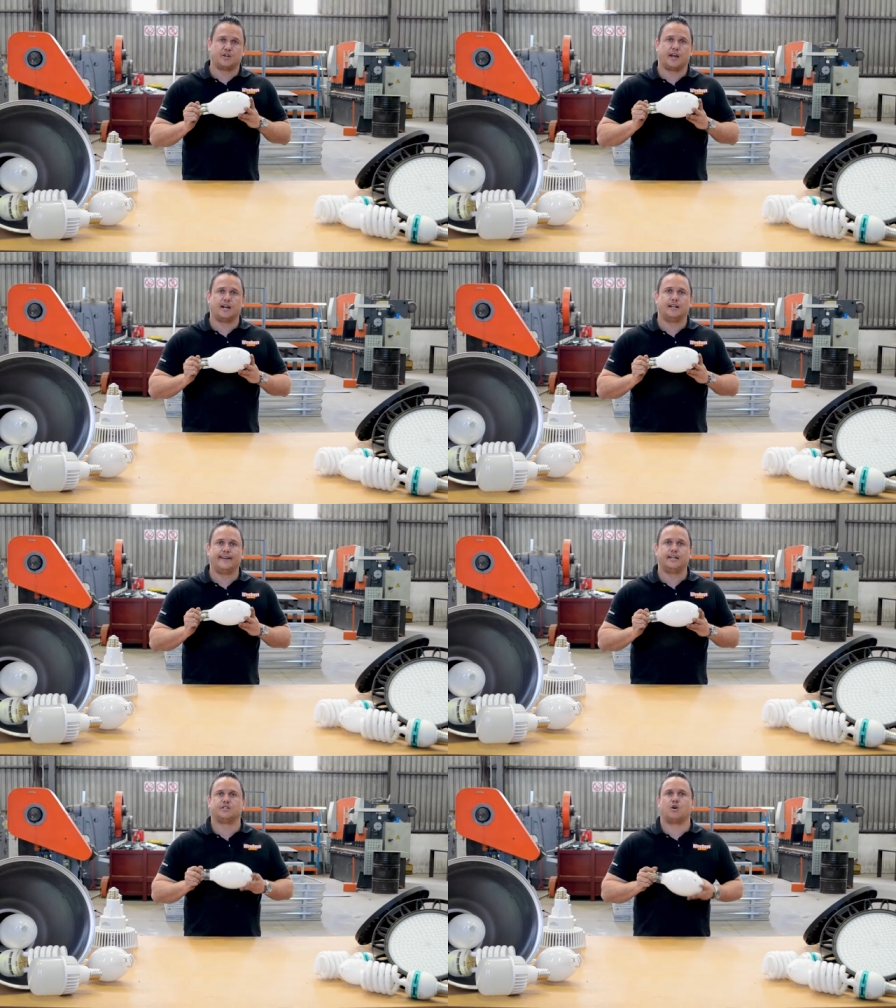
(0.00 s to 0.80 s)
you get in
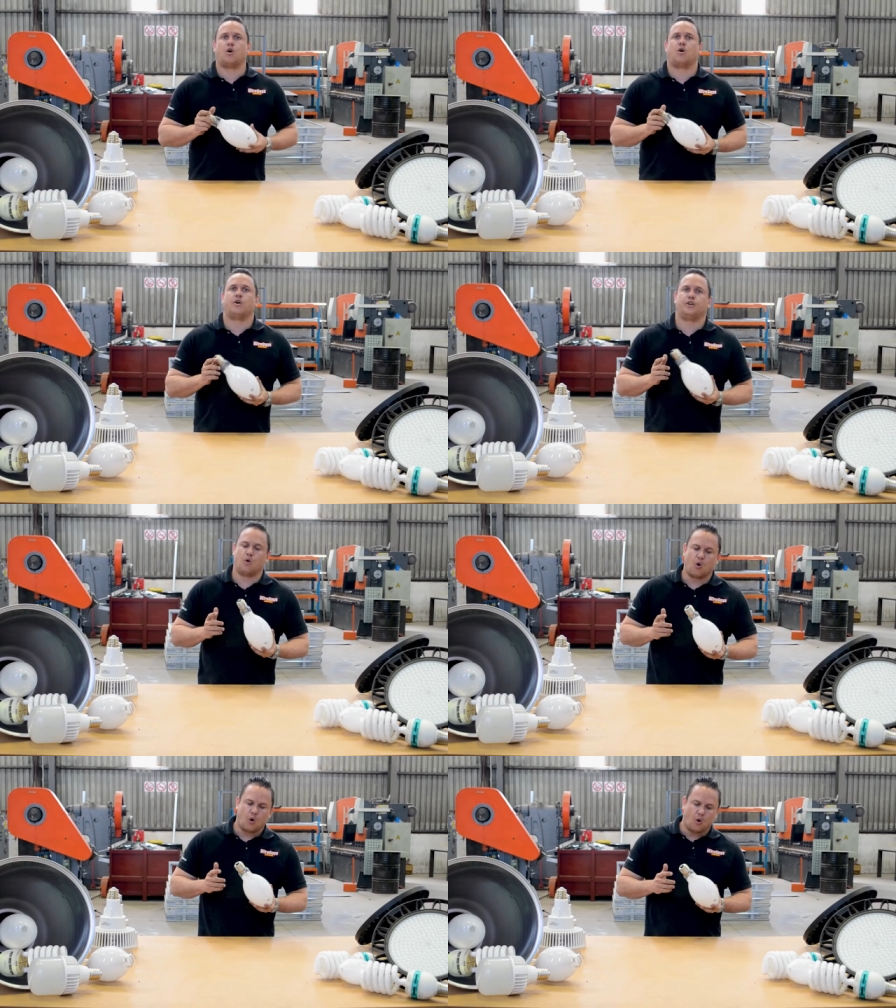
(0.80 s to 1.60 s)
these are
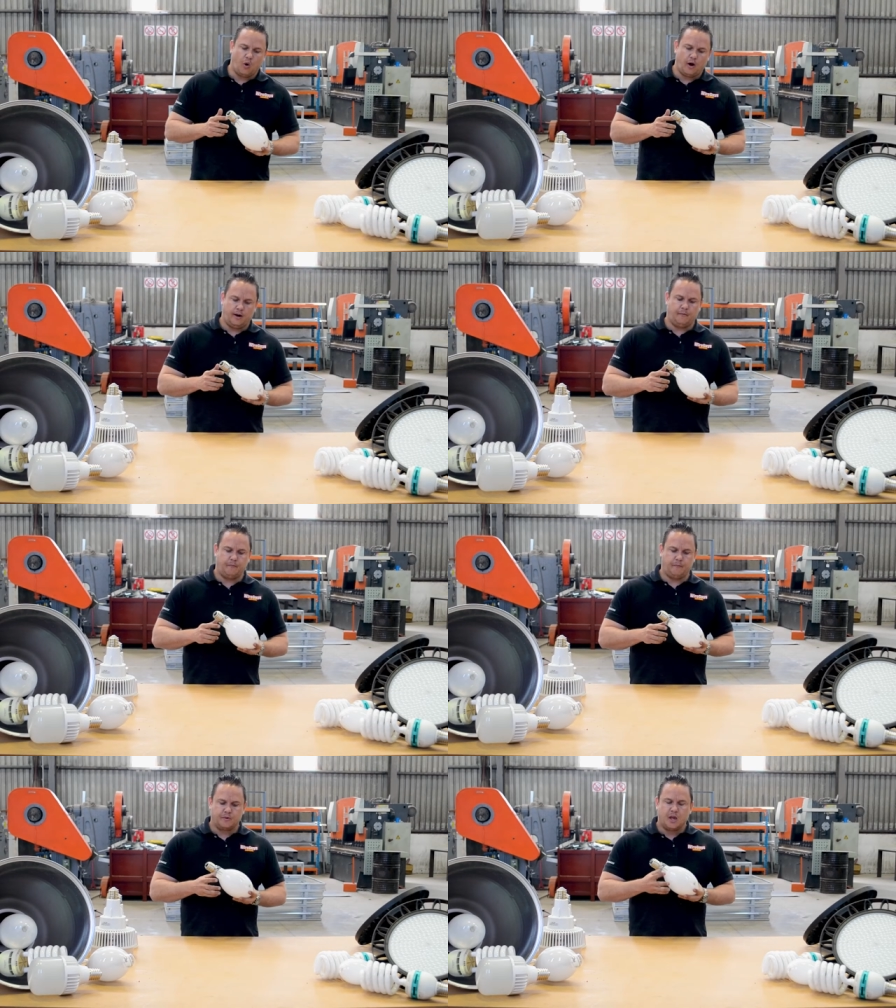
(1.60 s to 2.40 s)
your
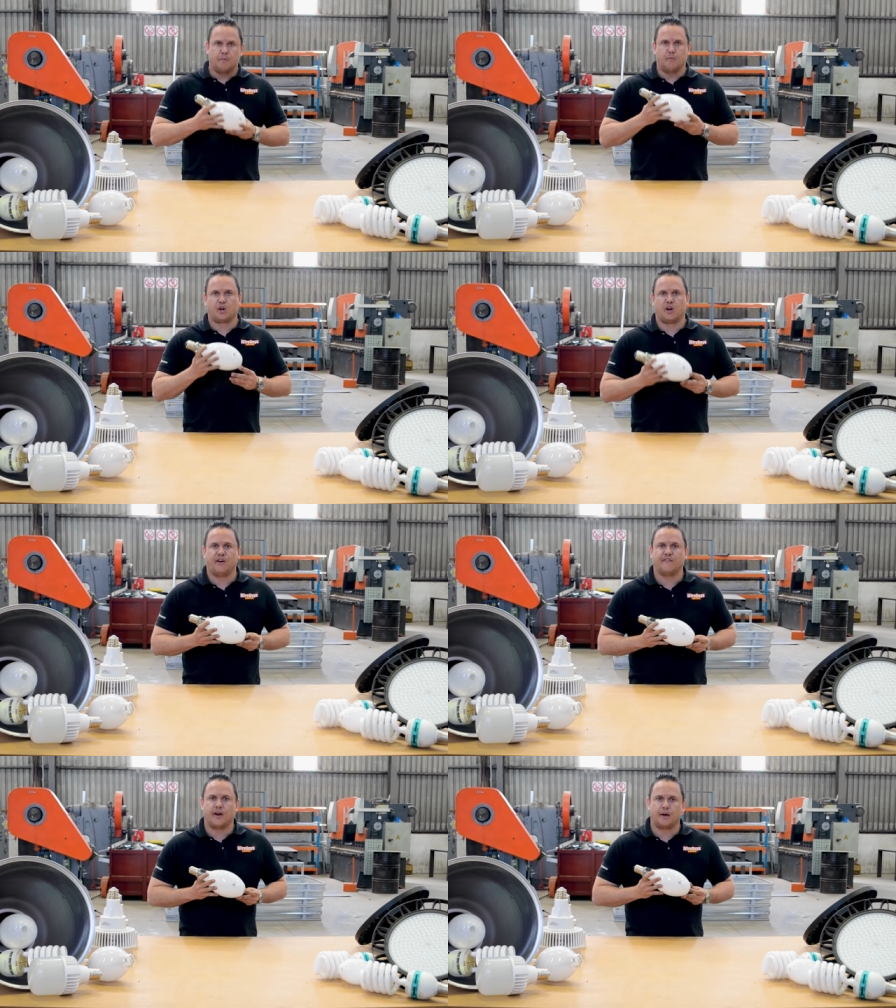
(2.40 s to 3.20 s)

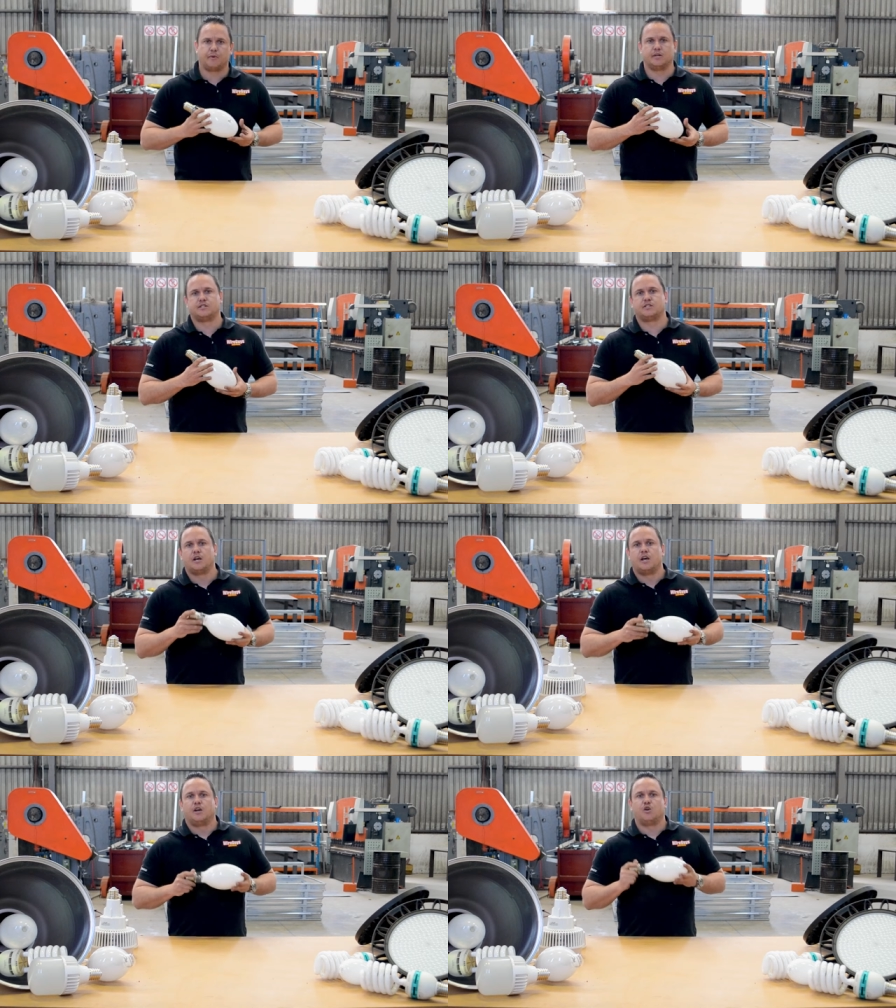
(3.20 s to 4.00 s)
mercury vapors,
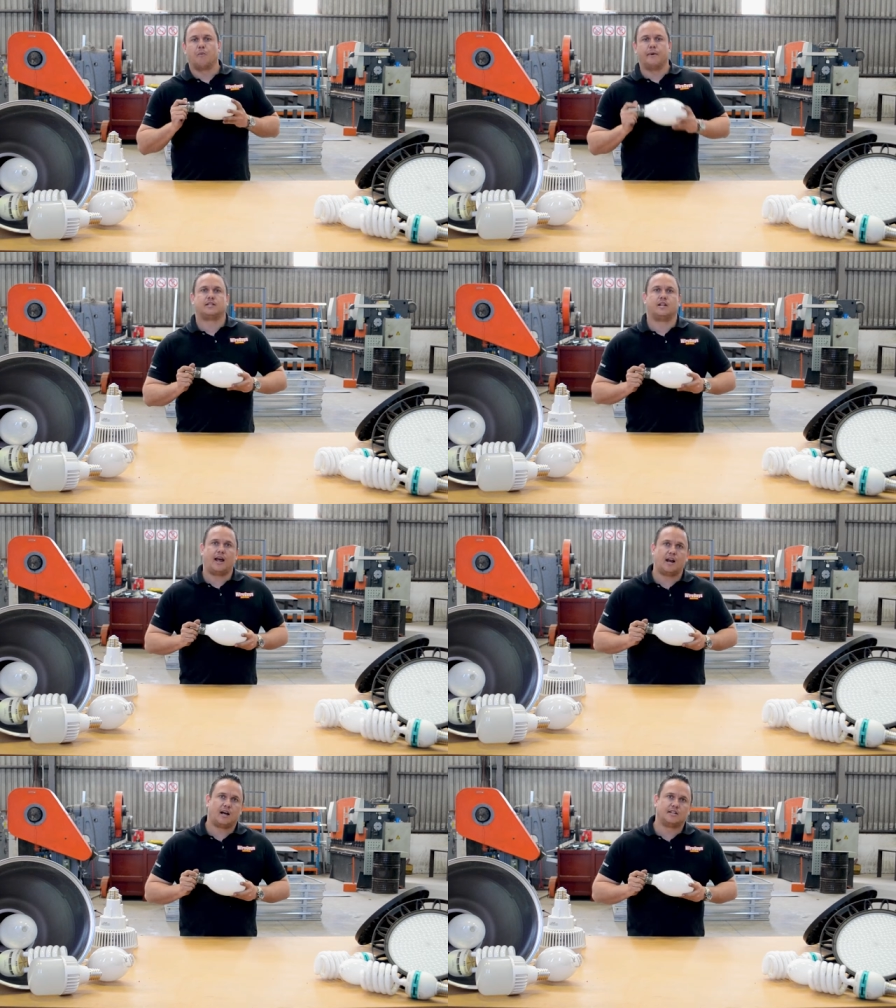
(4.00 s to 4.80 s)
your metal
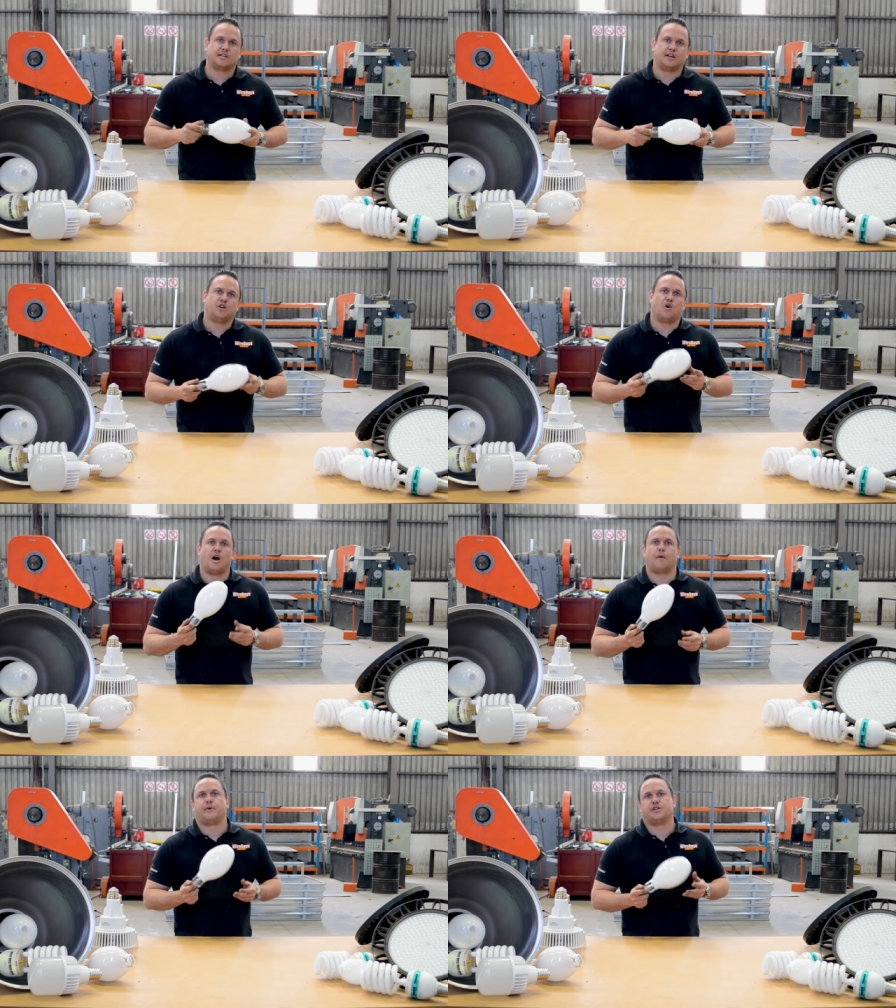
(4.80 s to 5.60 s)
halides, and your
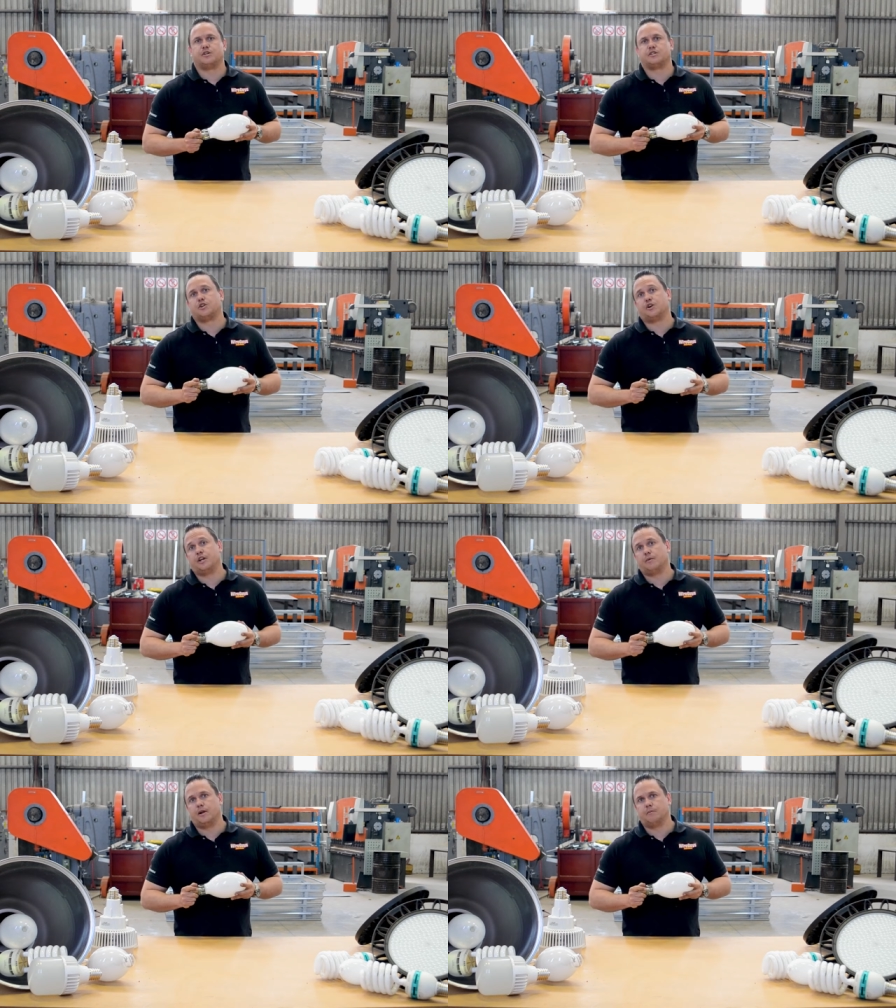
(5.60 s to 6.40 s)
high pressure
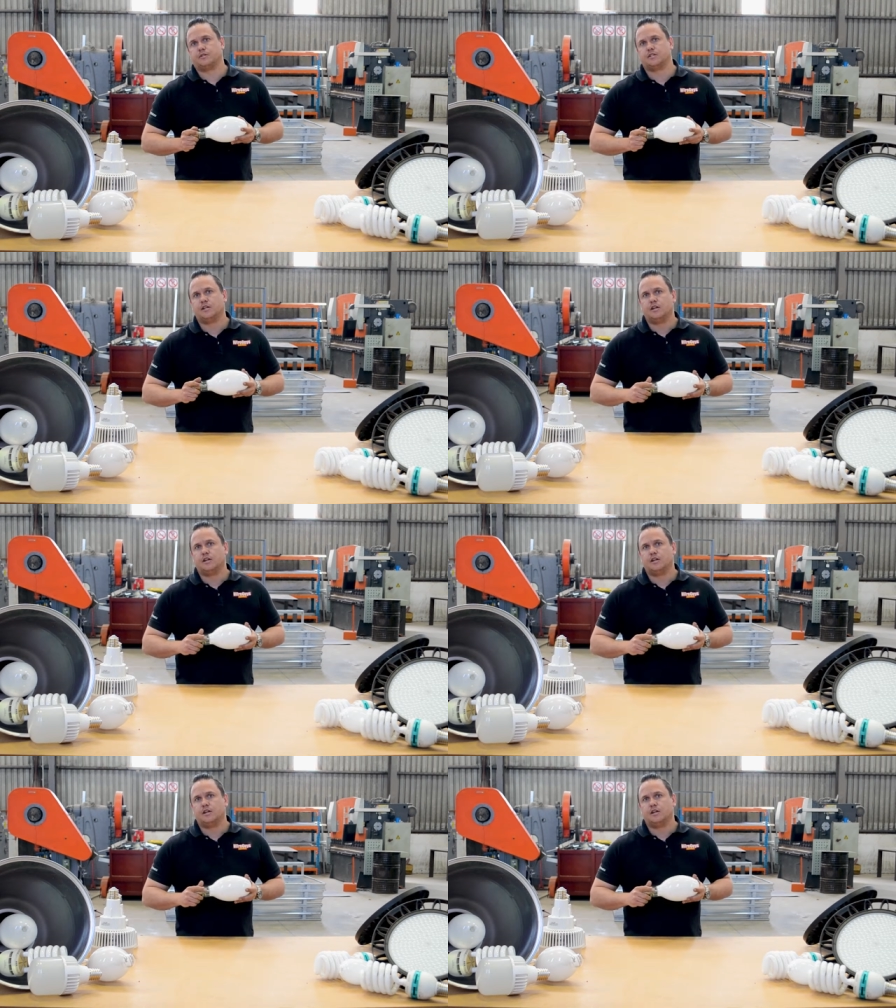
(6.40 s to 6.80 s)
sodium lamps.